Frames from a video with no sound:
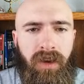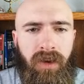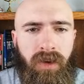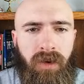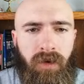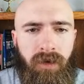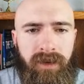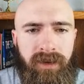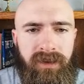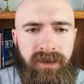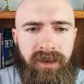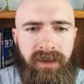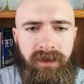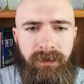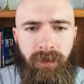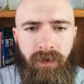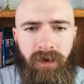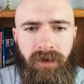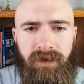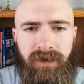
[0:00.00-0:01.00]
Who is
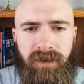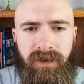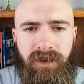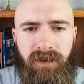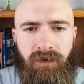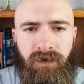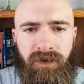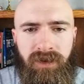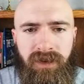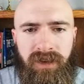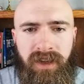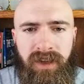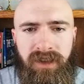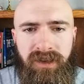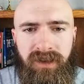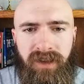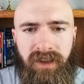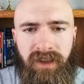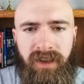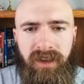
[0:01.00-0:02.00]
this person you're
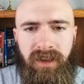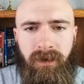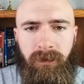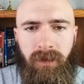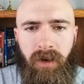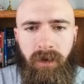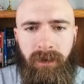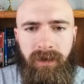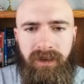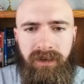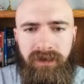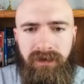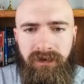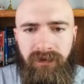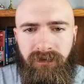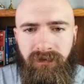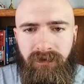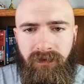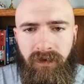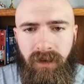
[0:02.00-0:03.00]
teaching in the moment
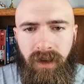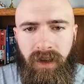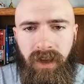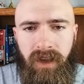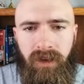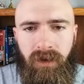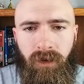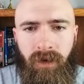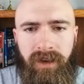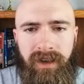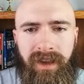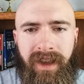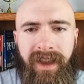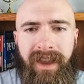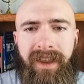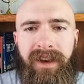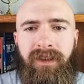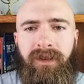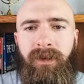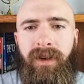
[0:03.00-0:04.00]
going to
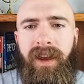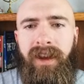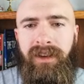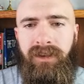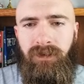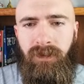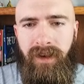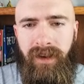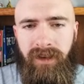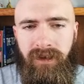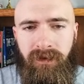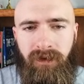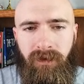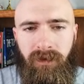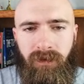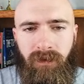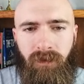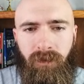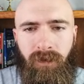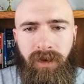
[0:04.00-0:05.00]
interact with
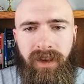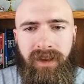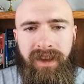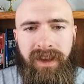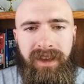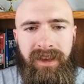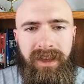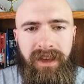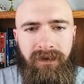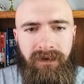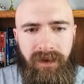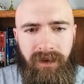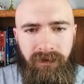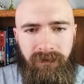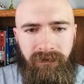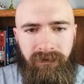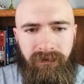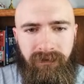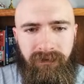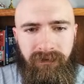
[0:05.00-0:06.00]
when they leave
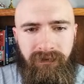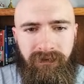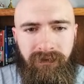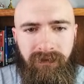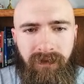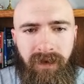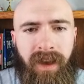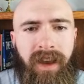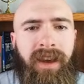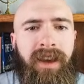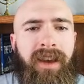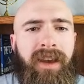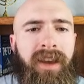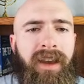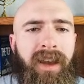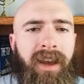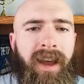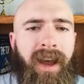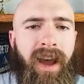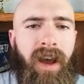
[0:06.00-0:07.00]
you?
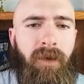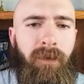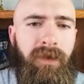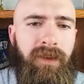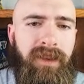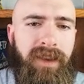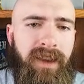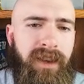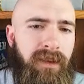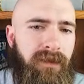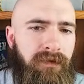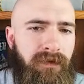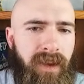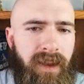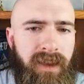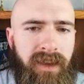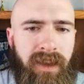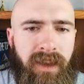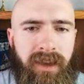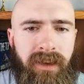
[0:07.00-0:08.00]
How will they
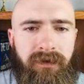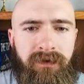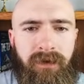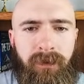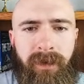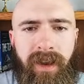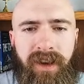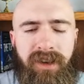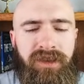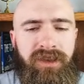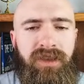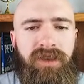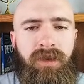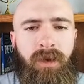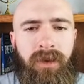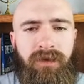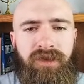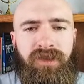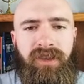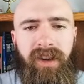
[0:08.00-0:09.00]
convey the information
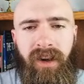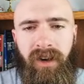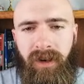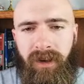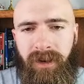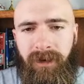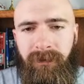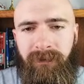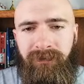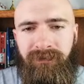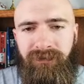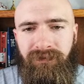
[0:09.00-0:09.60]
you have shared?